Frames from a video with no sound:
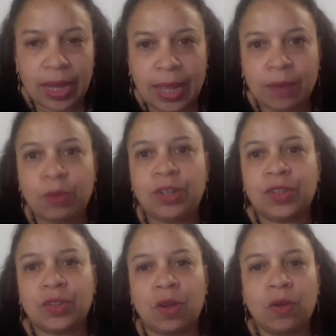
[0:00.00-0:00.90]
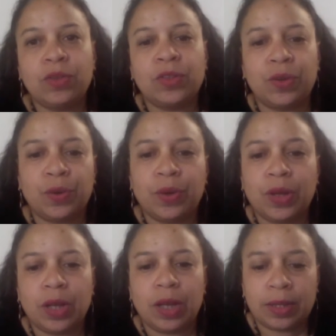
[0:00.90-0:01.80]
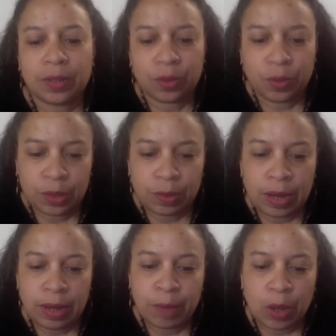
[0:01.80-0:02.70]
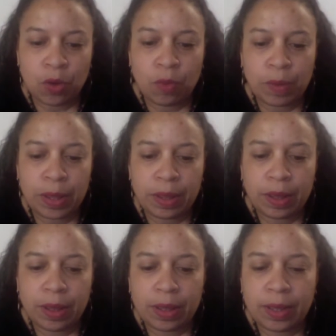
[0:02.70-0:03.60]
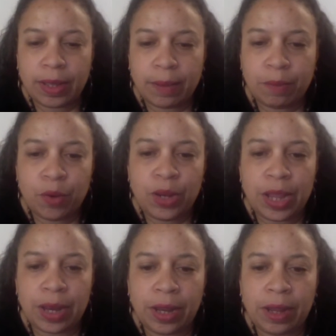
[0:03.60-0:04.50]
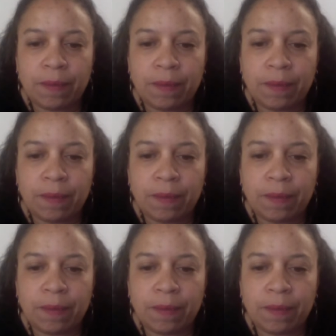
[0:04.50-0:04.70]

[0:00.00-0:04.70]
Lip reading: which is also, so it's bacopa monieri,